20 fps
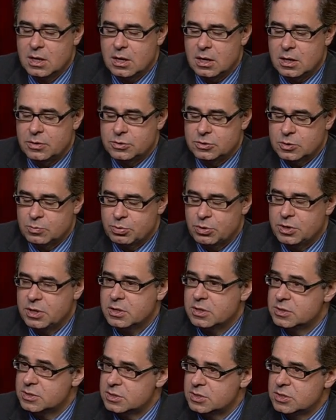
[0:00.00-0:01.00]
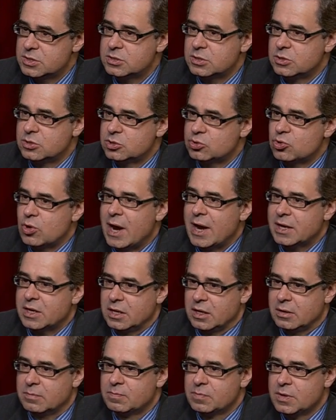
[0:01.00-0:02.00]
uh, there's a pretty consistent
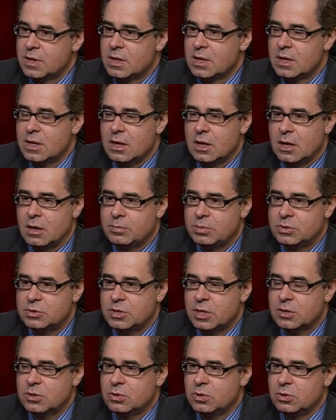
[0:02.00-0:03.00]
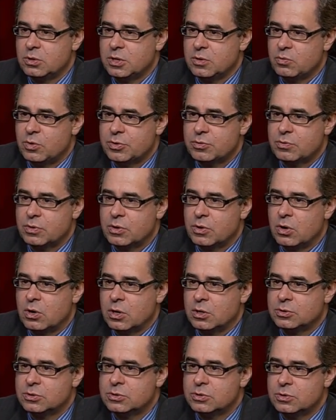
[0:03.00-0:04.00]
tracking, uh, particularly with
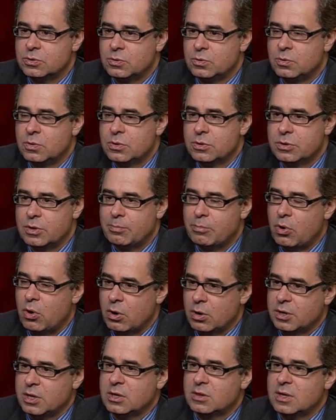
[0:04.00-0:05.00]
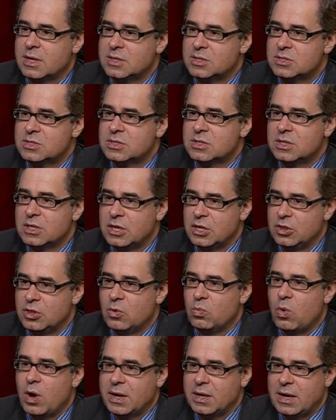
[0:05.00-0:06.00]
regard to the party that's in
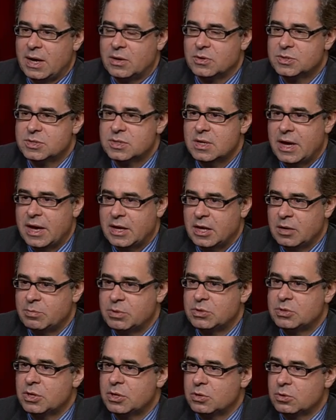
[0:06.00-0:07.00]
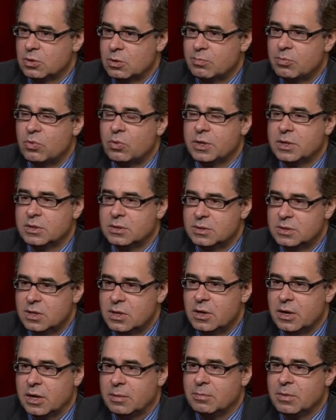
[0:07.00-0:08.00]
the White House at a particular point in
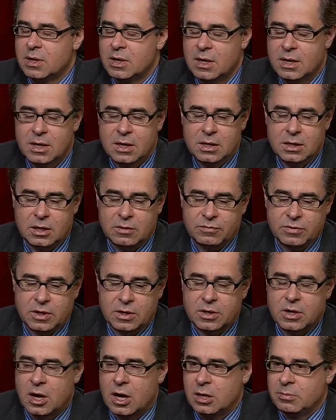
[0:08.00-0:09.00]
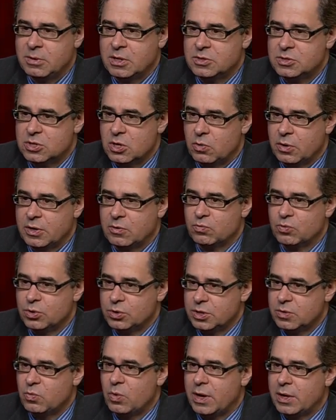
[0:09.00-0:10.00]
time. If the economy is going
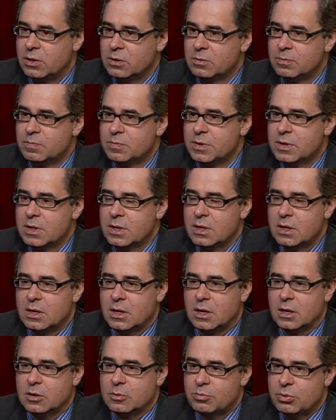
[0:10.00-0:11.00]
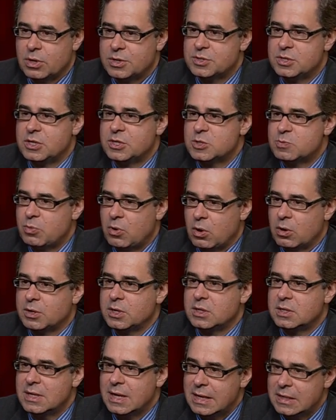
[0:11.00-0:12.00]
really well, uh, the president's
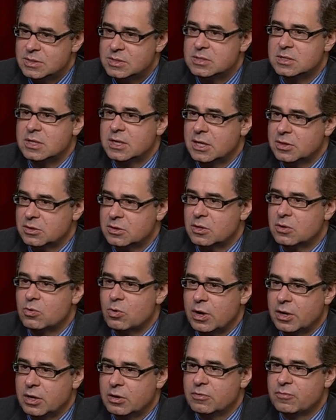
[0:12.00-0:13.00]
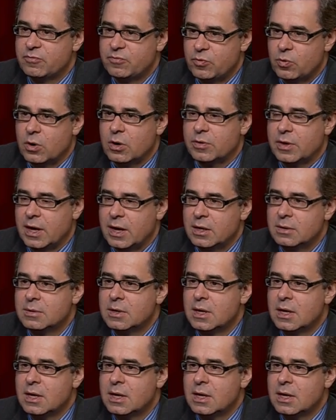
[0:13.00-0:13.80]
party tends to get the credit for that.